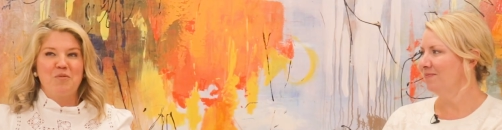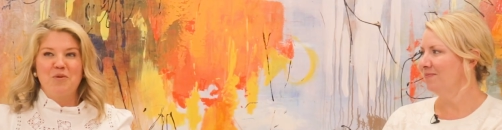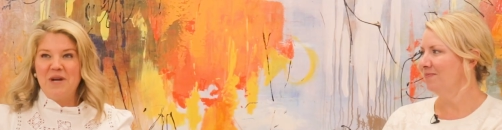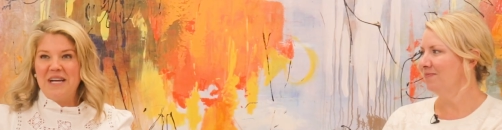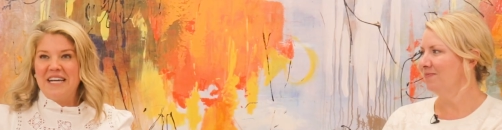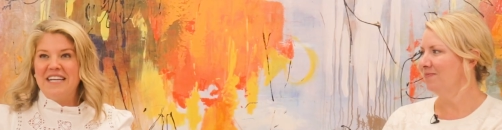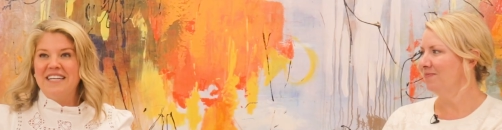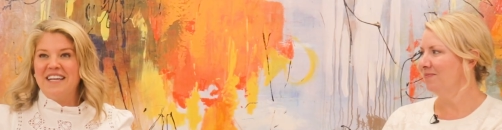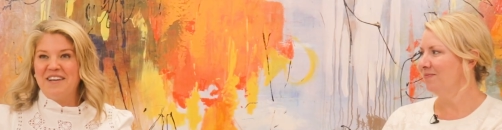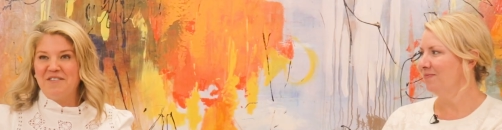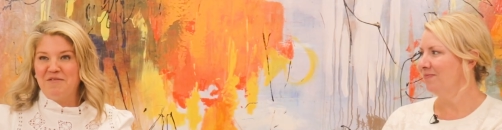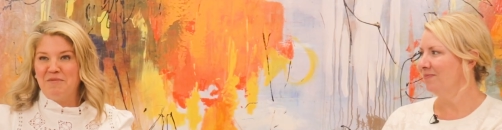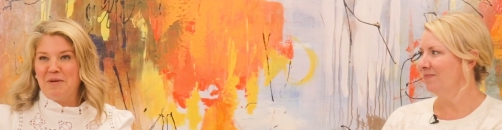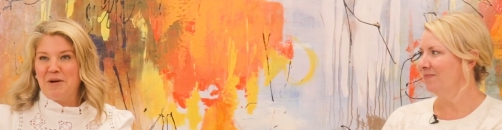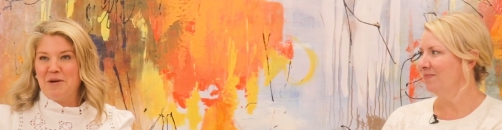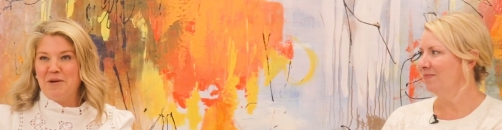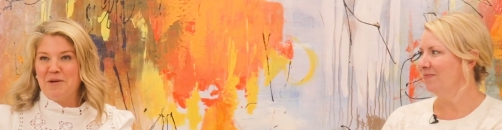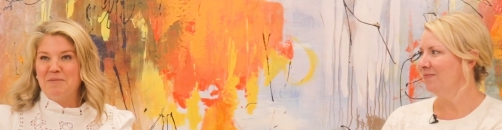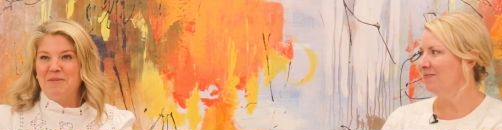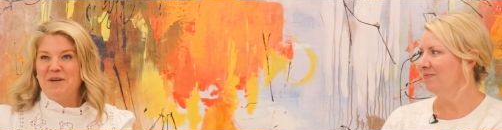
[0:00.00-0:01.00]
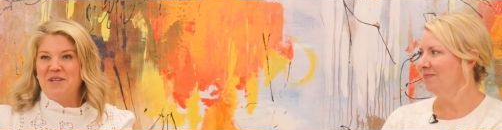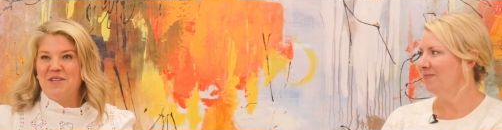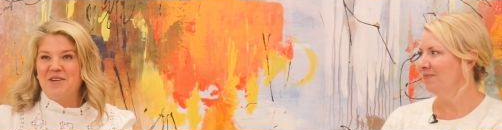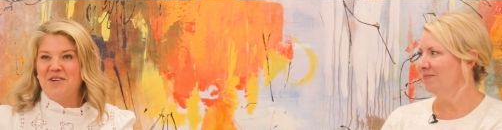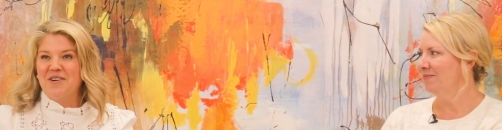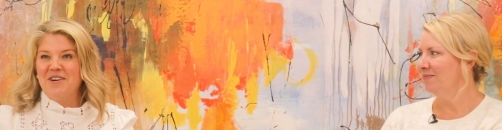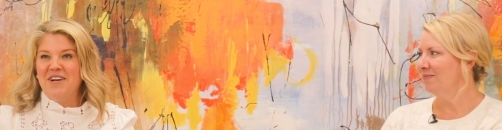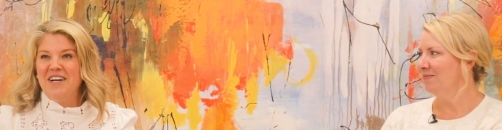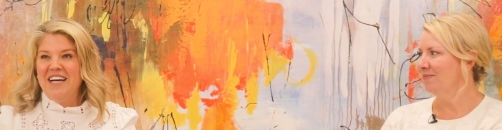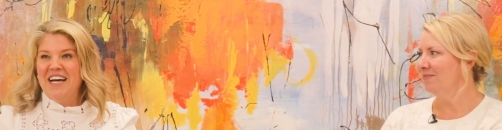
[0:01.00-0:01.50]
Speaker 1: pre-Dave
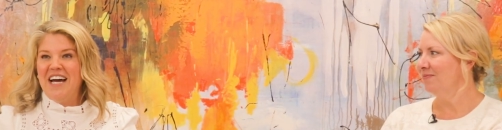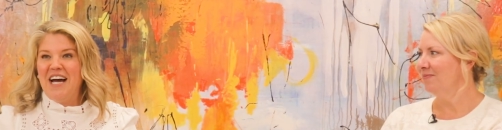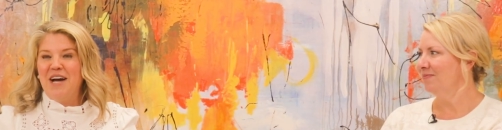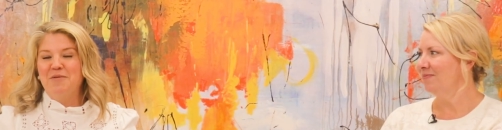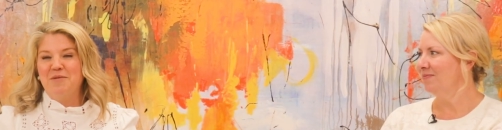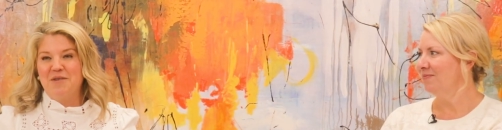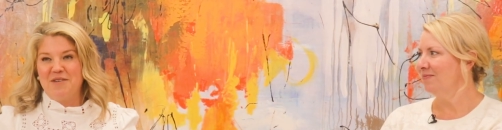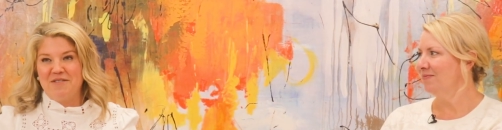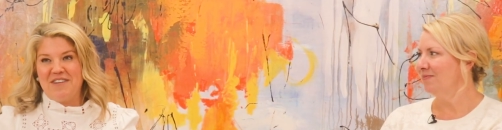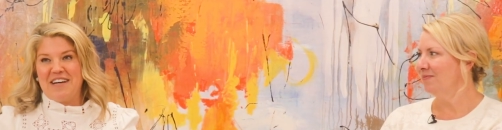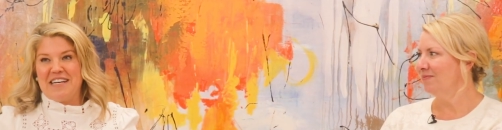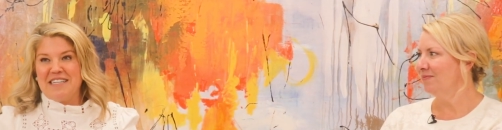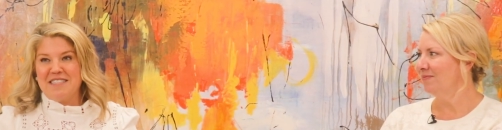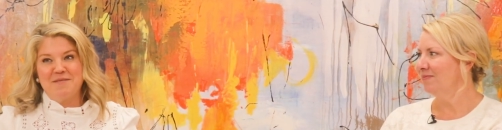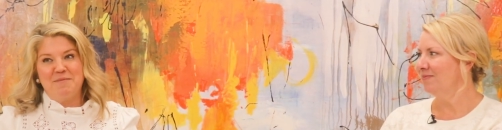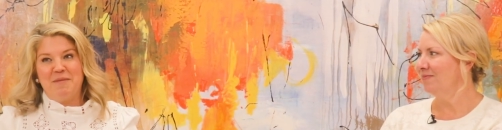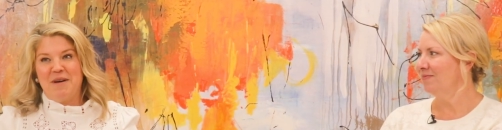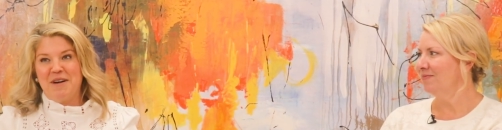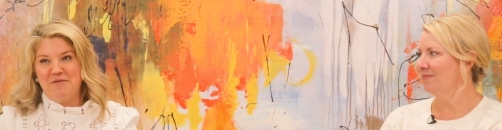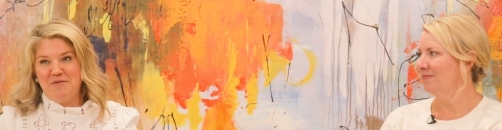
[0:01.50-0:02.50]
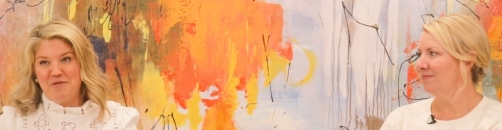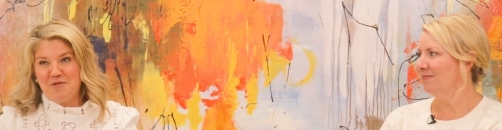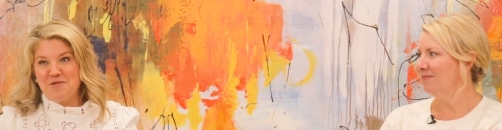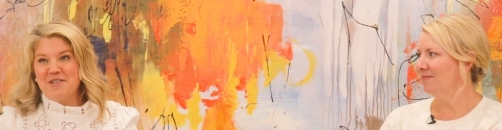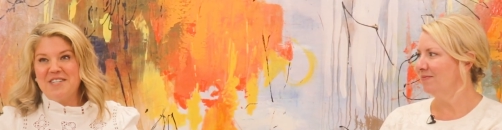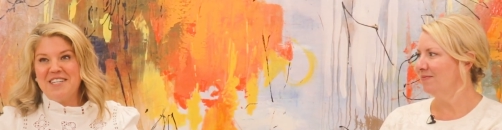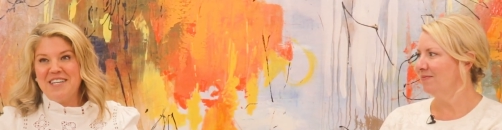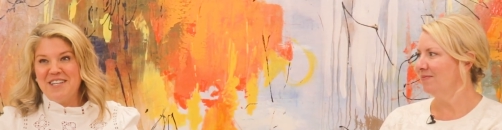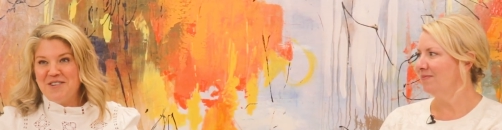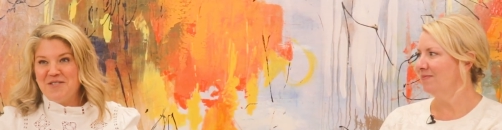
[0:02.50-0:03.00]
Perry-Miller, I would have asked my
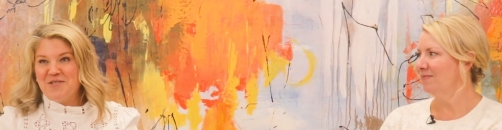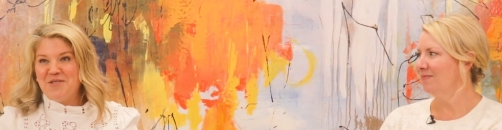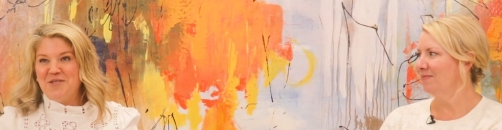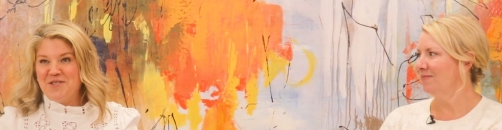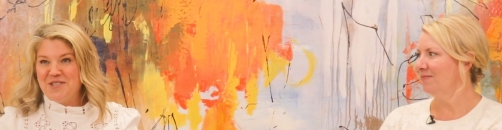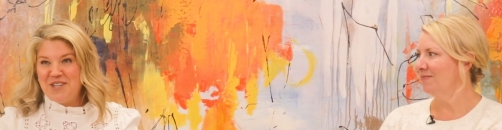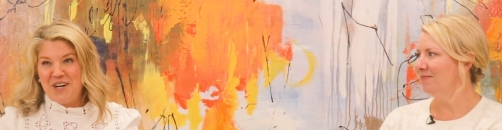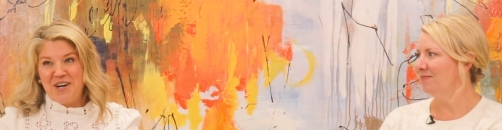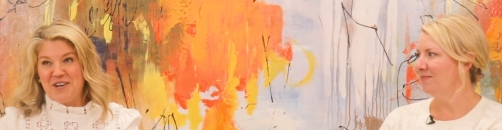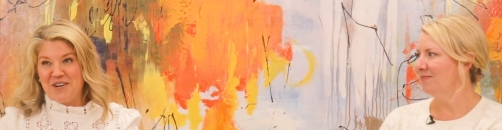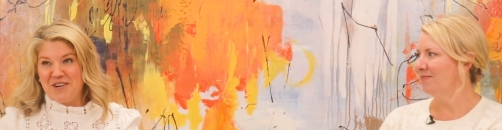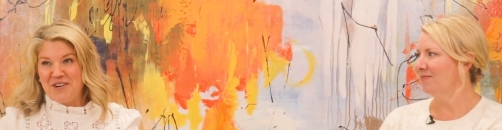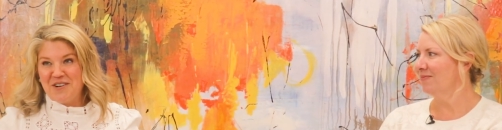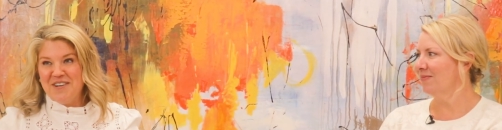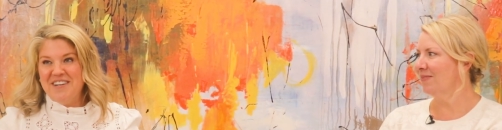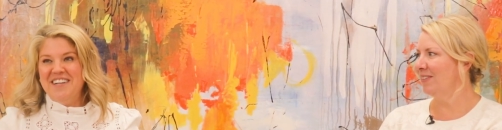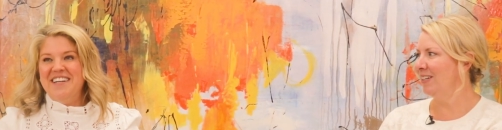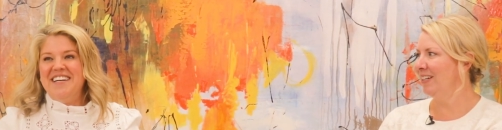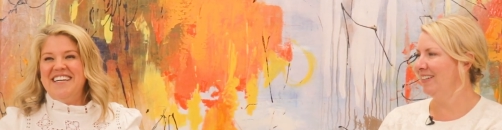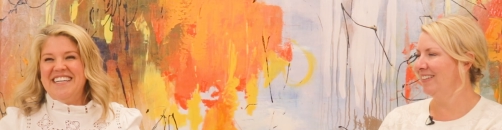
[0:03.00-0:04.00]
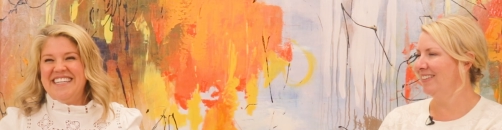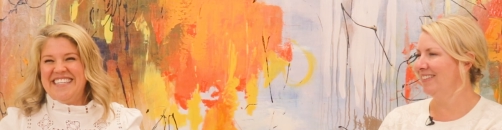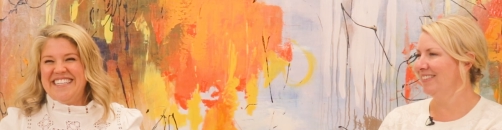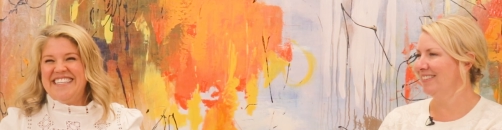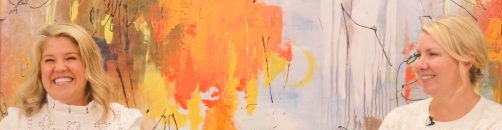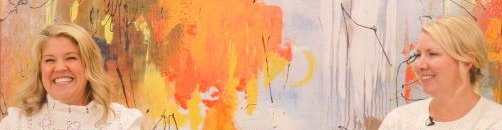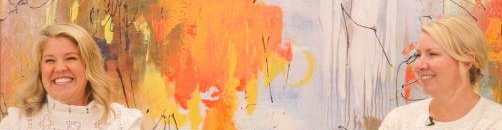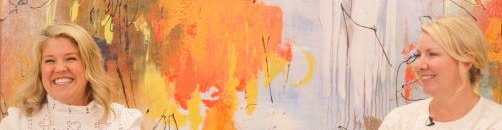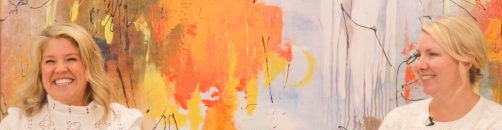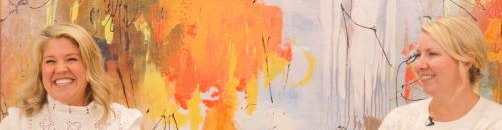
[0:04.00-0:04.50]
fourteen-year-old daughter
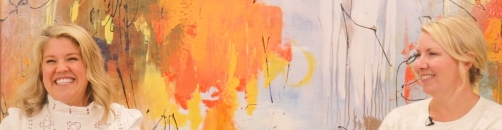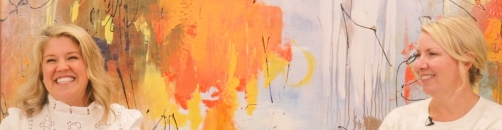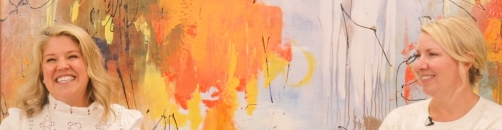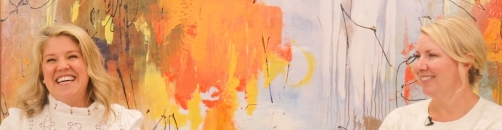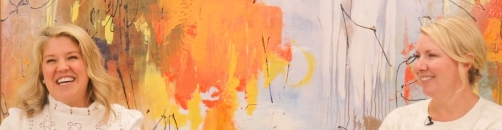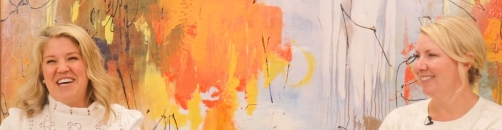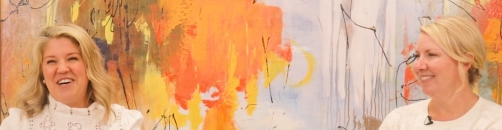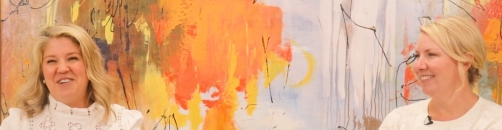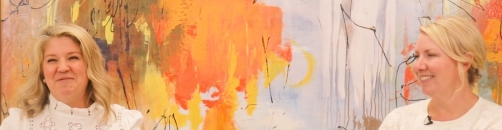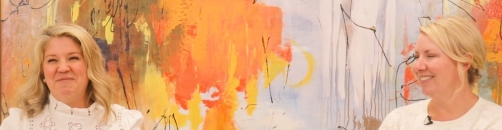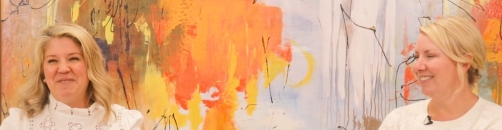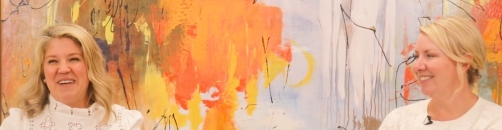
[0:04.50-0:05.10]
to help